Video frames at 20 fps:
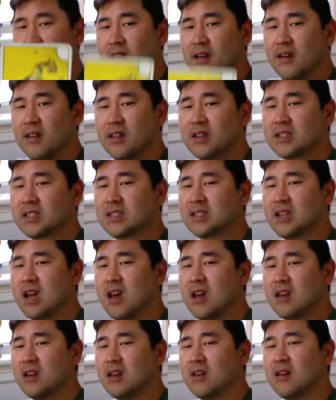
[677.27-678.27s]
The
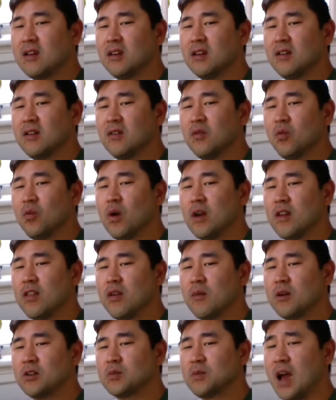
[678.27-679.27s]
sun. One of the
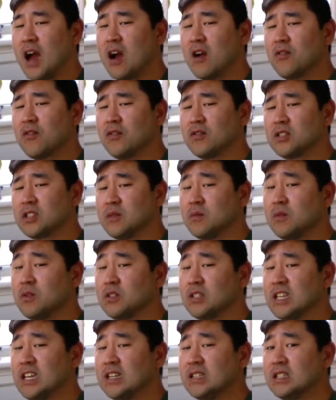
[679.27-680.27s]
most powerful
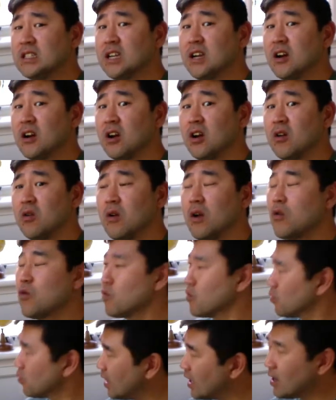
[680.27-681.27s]
symbols in tarot
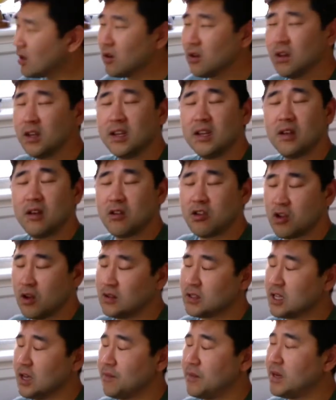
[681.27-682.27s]
rarely
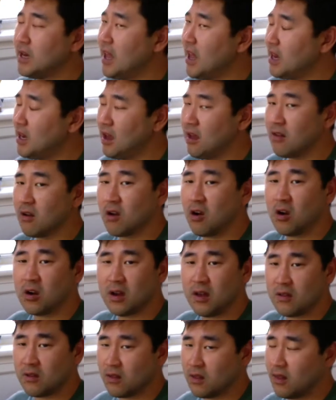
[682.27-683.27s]
shows up in any other card
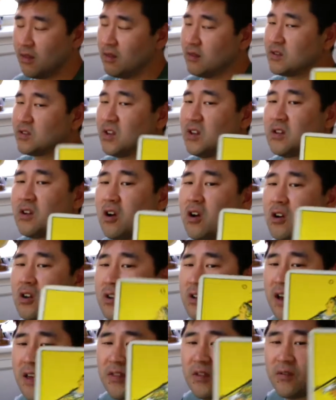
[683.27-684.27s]
other than the sun card.
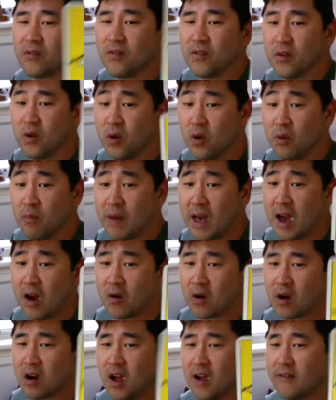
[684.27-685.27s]
You got the full
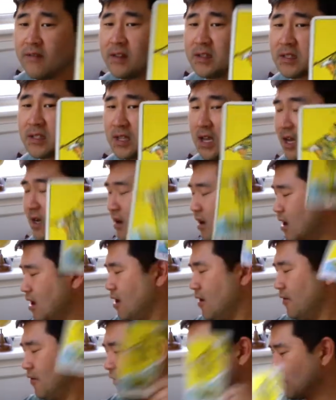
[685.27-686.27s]
power of the sun,
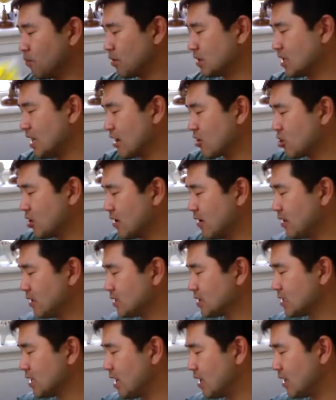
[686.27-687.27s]
full protection of the
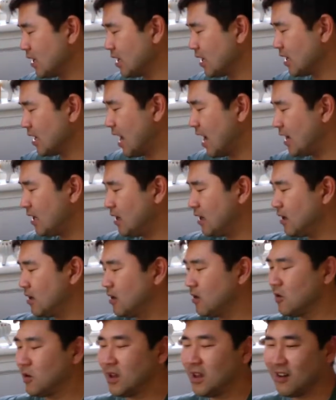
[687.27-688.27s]
sun, guiding
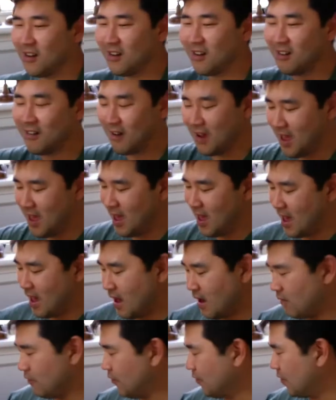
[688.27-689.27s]
you here.
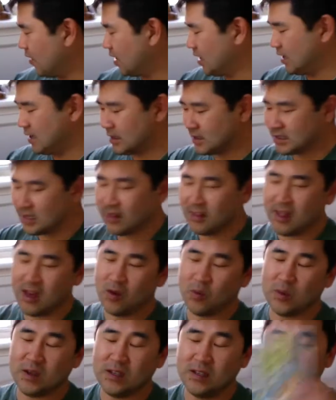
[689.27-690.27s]
How funny is it that we